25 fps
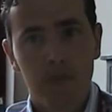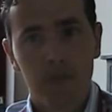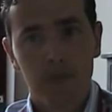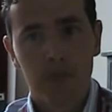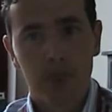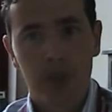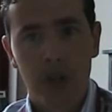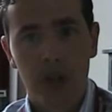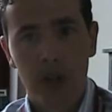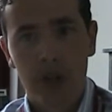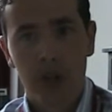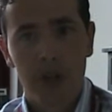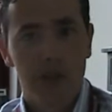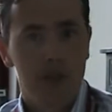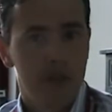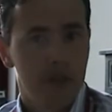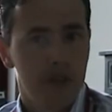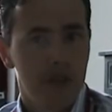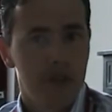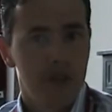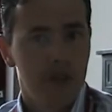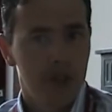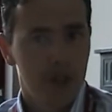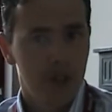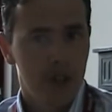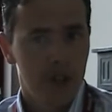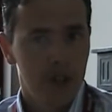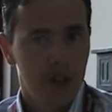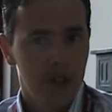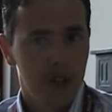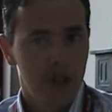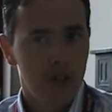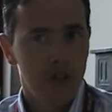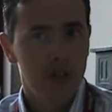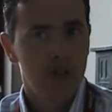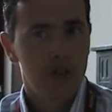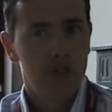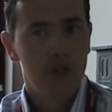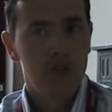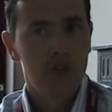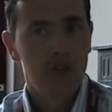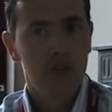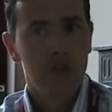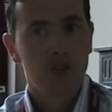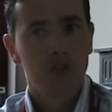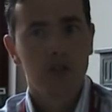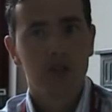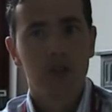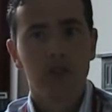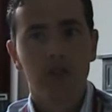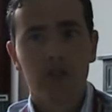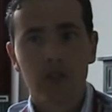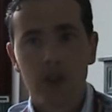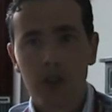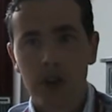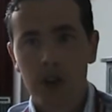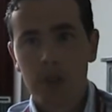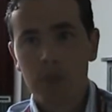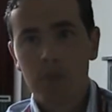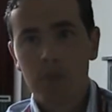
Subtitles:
kind of in a just-in-time